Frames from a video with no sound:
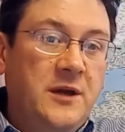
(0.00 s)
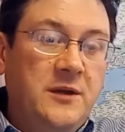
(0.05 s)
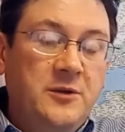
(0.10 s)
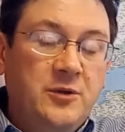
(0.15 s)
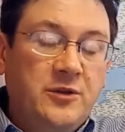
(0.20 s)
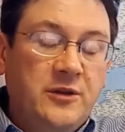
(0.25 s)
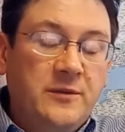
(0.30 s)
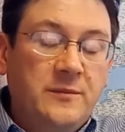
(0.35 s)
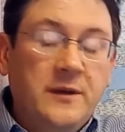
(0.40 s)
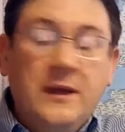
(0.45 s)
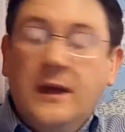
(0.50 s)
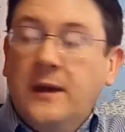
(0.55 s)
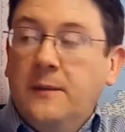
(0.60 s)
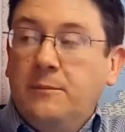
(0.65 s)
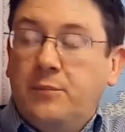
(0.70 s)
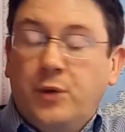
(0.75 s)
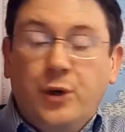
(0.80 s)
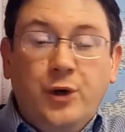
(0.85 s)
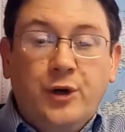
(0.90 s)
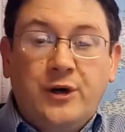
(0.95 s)
another
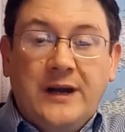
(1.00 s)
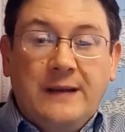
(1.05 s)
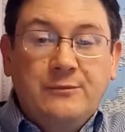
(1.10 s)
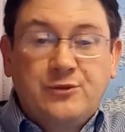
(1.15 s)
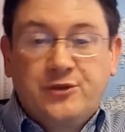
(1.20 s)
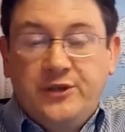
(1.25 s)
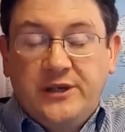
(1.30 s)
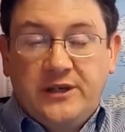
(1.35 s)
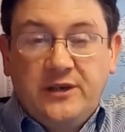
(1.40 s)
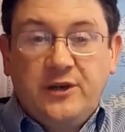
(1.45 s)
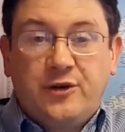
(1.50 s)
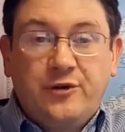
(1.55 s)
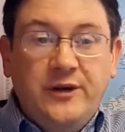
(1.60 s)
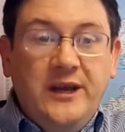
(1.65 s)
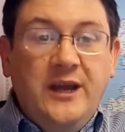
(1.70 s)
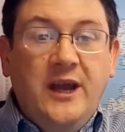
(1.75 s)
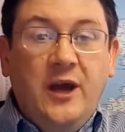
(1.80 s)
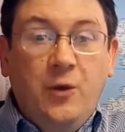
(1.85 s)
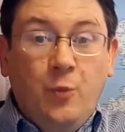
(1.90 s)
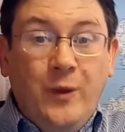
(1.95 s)
program so they can
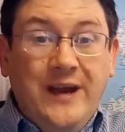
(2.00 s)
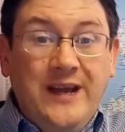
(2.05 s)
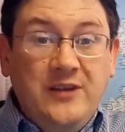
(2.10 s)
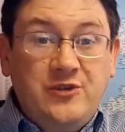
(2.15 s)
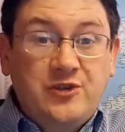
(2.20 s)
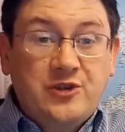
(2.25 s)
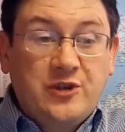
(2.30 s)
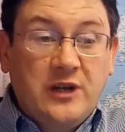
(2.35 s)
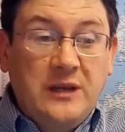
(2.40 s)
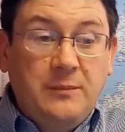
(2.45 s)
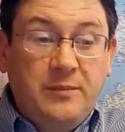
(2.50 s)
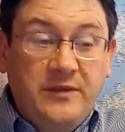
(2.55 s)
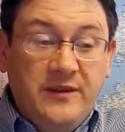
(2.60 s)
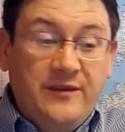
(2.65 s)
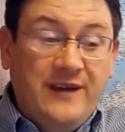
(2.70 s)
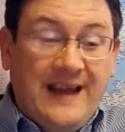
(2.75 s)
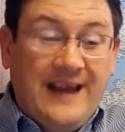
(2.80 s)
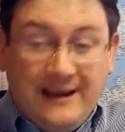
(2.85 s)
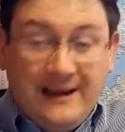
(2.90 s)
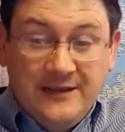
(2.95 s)
create a wage slip
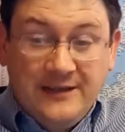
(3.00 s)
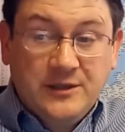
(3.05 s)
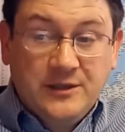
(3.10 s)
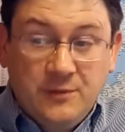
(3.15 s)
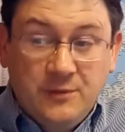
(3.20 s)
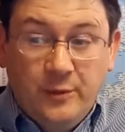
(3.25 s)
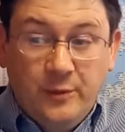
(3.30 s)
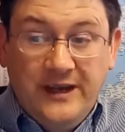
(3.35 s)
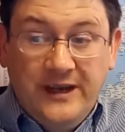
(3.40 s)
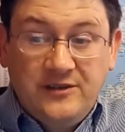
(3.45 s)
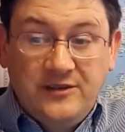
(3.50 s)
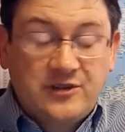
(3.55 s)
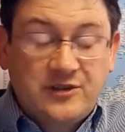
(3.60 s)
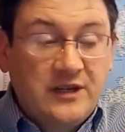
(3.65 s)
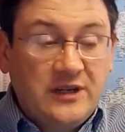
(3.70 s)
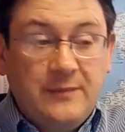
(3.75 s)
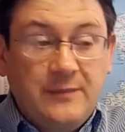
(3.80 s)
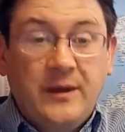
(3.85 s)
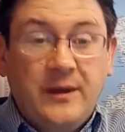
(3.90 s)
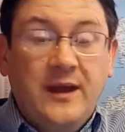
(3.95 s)
and then hand them a wage
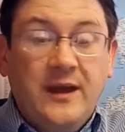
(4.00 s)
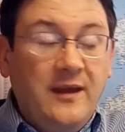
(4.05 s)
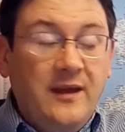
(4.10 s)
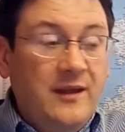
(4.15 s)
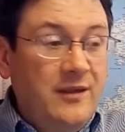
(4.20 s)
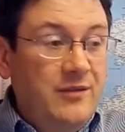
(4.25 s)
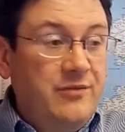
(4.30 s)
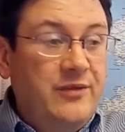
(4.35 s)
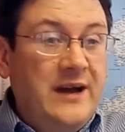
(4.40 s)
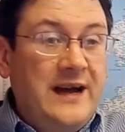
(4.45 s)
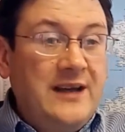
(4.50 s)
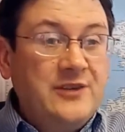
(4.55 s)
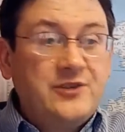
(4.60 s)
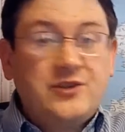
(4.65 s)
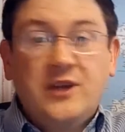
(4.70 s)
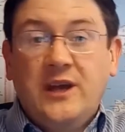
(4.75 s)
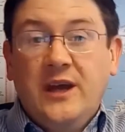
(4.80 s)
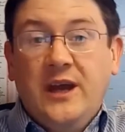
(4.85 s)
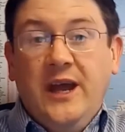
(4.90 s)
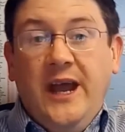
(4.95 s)
slip.
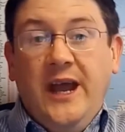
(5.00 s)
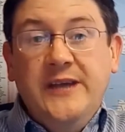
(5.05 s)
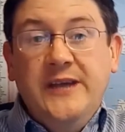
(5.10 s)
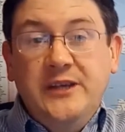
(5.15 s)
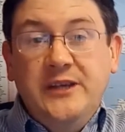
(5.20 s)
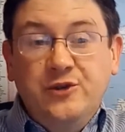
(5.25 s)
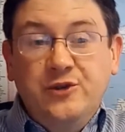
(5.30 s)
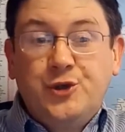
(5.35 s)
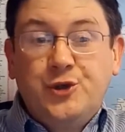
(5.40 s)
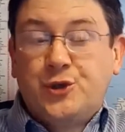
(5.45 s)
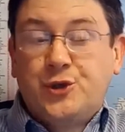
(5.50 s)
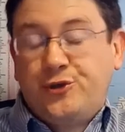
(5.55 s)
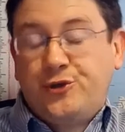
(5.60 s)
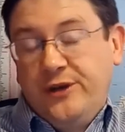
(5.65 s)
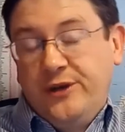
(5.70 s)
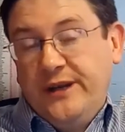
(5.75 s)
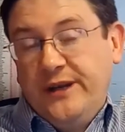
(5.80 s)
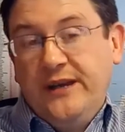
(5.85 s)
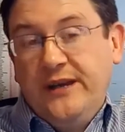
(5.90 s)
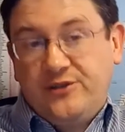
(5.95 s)
That's an
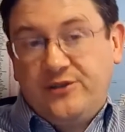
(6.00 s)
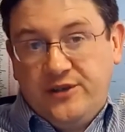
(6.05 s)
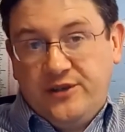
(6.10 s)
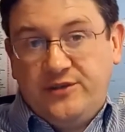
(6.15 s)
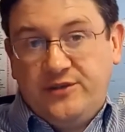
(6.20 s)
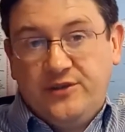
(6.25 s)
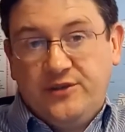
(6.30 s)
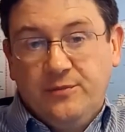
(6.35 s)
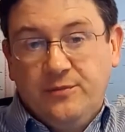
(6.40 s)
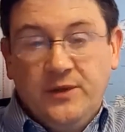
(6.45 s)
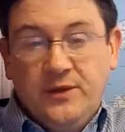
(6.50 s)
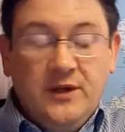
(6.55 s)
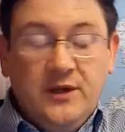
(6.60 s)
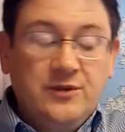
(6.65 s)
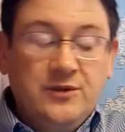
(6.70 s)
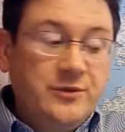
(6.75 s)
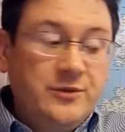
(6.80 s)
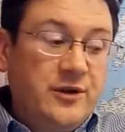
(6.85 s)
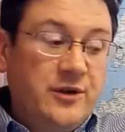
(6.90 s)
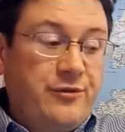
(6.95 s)
industrial age system.
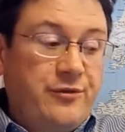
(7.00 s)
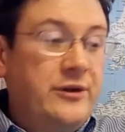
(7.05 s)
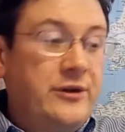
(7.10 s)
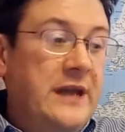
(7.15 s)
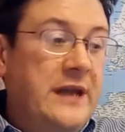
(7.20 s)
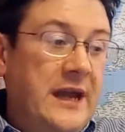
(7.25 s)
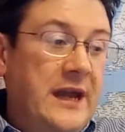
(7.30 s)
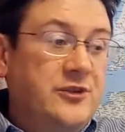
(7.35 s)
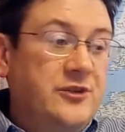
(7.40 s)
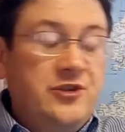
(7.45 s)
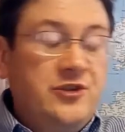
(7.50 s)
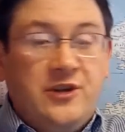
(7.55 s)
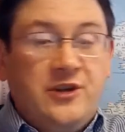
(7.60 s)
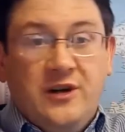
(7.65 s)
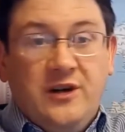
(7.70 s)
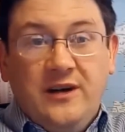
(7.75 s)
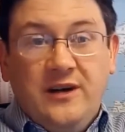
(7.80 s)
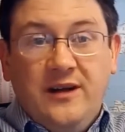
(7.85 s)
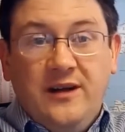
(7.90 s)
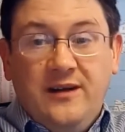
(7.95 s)
So we've got three ages. You've
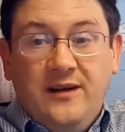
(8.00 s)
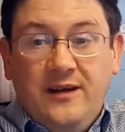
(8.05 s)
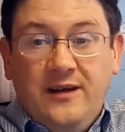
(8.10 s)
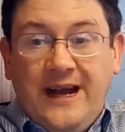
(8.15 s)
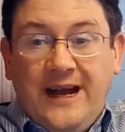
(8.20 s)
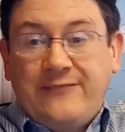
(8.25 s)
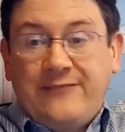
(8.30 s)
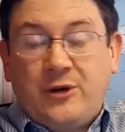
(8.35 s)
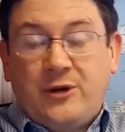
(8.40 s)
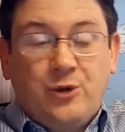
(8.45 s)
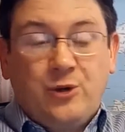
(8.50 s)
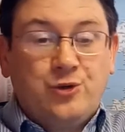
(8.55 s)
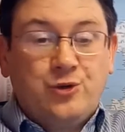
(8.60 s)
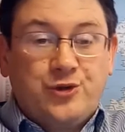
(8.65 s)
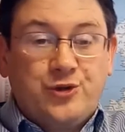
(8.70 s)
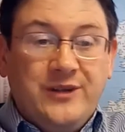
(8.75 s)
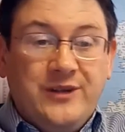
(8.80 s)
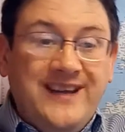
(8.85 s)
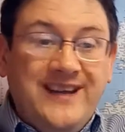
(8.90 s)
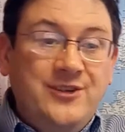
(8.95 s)
got
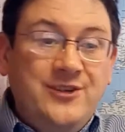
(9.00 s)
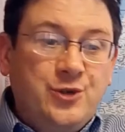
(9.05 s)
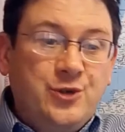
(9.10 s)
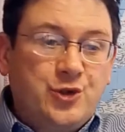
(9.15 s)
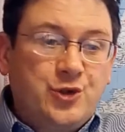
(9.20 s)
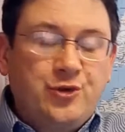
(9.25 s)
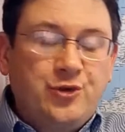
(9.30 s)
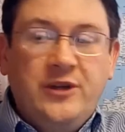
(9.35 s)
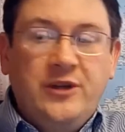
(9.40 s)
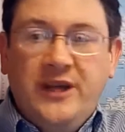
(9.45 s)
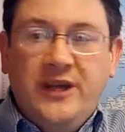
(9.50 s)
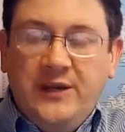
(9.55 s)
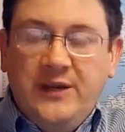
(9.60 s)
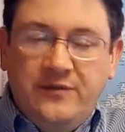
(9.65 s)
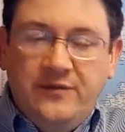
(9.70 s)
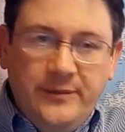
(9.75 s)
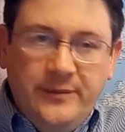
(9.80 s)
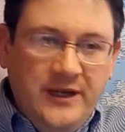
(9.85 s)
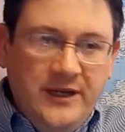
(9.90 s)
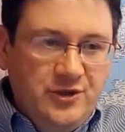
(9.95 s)
agricultural, industrial and
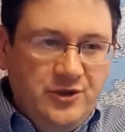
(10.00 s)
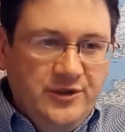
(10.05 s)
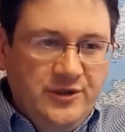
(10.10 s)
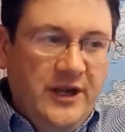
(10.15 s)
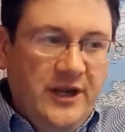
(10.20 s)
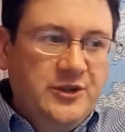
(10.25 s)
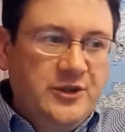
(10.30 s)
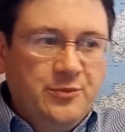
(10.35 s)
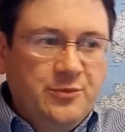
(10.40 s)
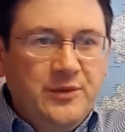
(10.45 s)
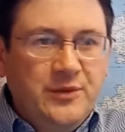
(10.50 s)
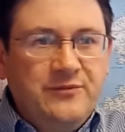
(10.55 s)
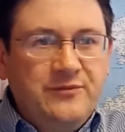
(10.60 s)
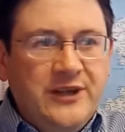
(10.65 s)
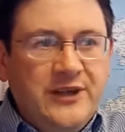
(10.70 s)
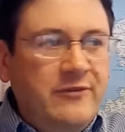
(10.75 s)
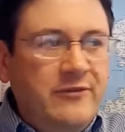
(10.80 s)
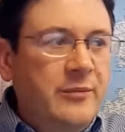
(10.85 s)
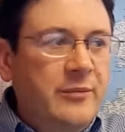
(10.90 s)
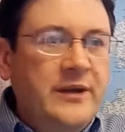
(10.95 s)
information age, and we've
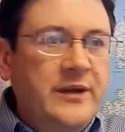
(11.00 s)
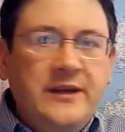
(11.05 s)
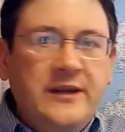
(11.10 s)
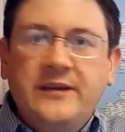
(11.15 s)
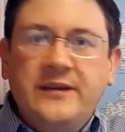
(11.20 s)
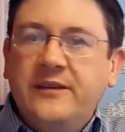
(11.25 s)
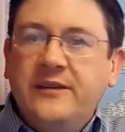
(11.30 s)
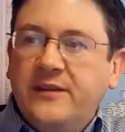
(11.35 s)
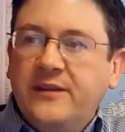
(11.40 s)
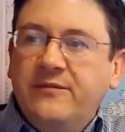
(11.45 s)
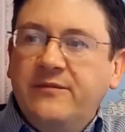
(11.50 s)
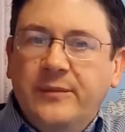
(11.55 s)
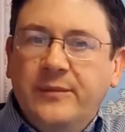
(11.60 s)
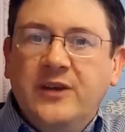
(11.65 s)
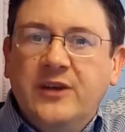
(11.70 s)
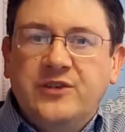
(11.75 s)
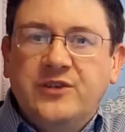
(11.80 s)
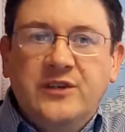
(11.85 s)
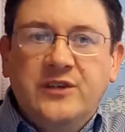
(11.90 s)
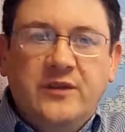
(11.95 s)
generally been in the
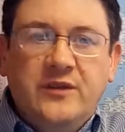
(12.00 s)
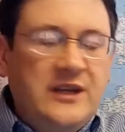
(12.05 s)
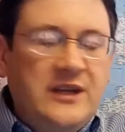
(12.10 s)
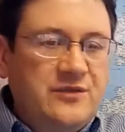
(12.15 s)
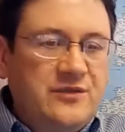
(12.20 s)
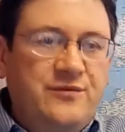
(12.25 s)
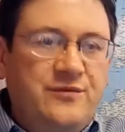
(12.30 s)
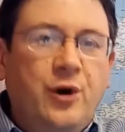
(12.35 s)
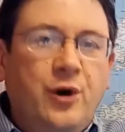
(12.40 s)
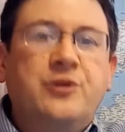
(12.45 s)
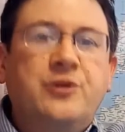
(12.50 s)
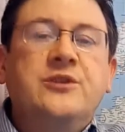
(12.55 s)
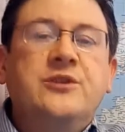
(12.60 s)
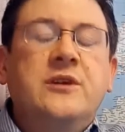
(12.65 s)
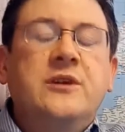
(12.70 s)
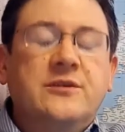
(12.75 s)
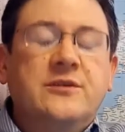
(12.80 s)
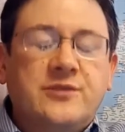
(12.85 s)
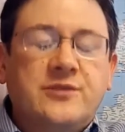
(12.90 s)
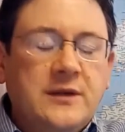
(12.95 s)
information age for the last 40
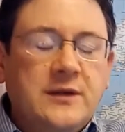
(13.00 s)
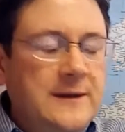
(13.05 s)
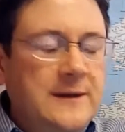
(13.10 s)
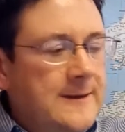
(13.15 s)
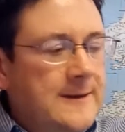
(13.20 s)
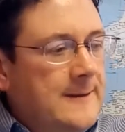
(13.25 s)
years.